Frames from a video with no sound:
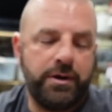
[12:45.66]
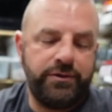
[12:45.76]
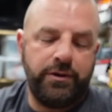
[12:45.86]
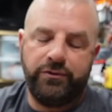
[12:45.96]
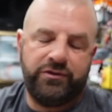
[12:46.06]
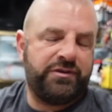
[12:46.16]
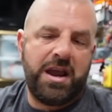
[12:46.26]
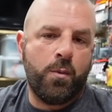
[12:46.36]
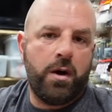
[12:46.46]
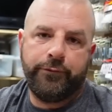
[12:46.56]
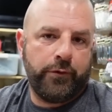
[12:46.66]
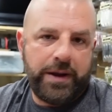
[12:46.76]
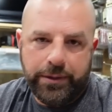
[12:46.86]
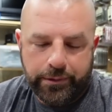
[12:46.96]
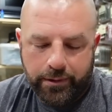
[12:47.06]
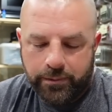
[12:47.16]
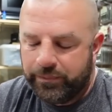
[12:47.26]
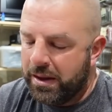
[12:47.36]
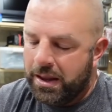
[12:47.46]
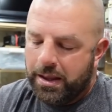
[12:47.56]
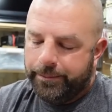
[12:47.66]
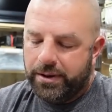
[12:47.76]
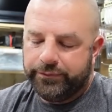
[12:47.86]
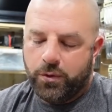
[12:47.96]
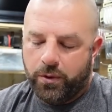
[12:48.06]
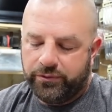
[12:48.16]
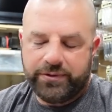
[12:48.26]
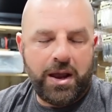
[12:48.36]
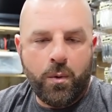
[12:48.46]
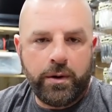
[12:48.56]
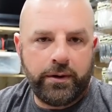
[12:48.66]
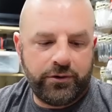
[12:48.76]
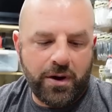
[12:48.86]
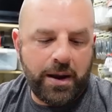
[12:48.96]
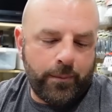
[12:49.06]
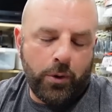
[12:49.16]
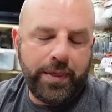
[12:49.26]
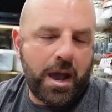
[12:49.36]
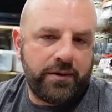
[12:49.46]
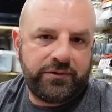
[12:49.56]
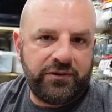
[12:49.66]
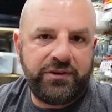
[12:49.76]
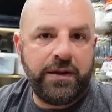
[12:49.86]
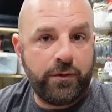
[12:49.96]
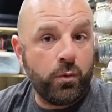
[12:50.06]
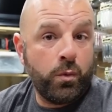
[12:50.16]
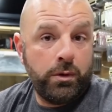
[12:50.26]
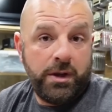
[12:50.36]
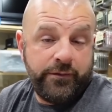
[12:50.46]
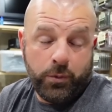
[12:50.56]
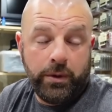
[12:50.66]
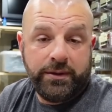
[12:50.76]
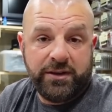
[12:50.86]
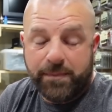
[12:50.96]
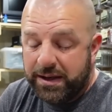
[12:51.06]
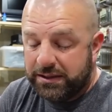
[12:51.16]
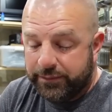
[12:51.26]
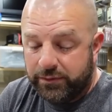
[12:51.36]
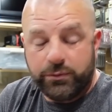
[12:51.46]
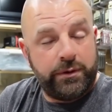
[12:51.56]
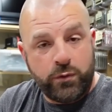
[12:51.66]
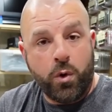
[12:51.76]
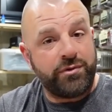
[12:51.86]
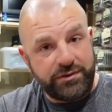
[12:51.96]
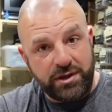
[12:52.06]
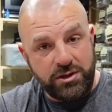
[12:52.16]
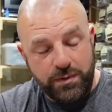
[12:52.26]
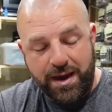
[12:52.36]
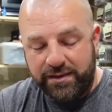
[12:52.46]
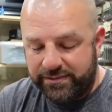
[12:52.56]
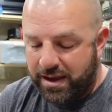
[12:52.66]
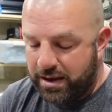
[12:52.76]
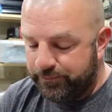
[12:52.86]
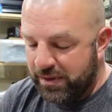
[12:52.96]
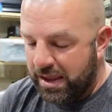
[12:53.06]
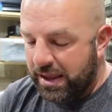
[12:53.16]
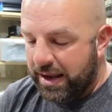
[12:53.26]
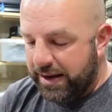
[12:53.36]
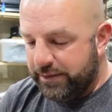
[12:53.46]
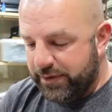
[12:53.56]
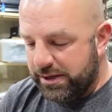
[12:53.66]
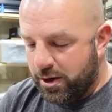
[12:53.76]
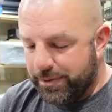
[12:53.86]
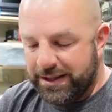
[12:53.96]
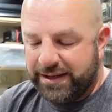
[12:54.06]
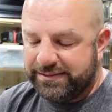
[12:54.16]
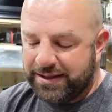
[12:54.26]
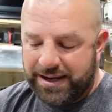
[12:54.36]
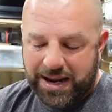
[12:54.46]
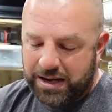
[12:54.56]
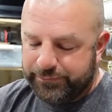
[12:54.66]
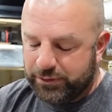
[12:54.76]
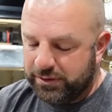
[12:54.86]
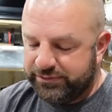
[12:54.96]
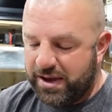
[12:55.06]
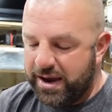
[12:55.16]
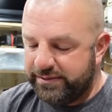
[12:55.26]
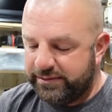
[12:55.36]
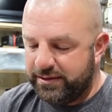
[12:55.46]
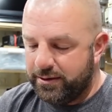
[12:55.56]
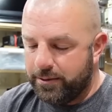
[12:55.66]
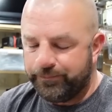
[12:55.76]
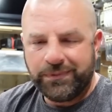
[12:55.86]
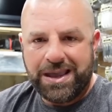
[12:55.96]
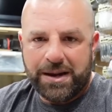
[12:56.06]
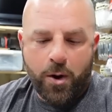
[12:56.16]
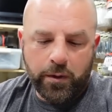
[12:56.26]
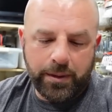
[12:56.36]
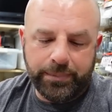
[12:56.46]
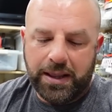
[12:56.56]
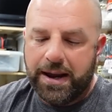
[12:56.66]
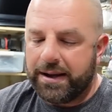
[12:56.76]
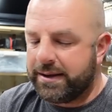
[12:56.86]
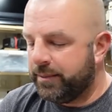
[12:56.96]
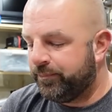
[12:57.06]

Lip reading: can use the same one for either, but of course, I wanted to try them both out just to see if it really does make a difference. And of course, I'll tell you guys that in the video. But like I said, I got a handful of sizes here. Got them all in black.